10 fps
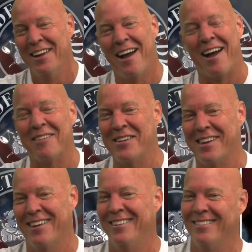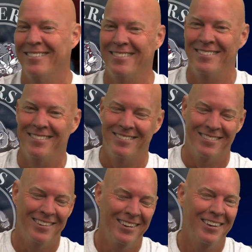I mean,
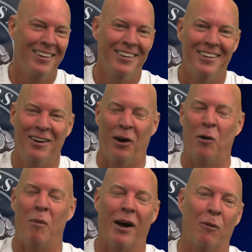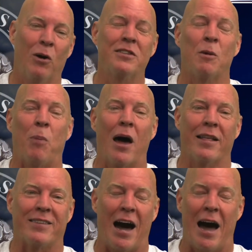oh my. Once upon a
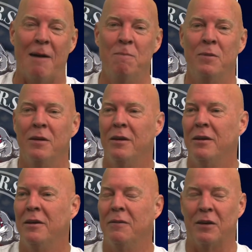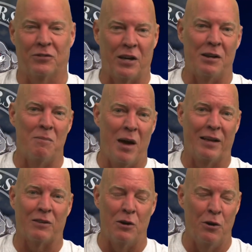time, this didn't
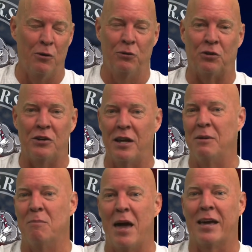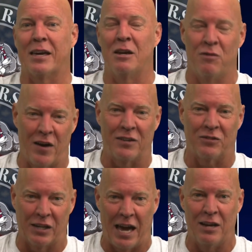make the news and didn't make an
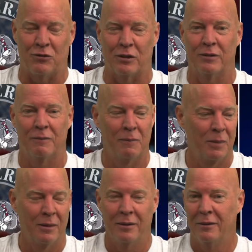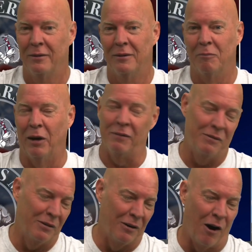investigation.
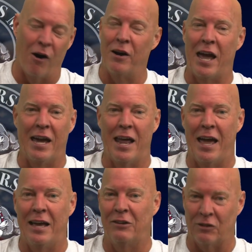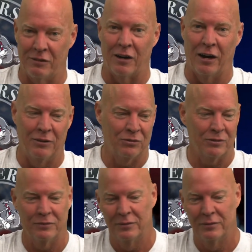But our day and age, it does.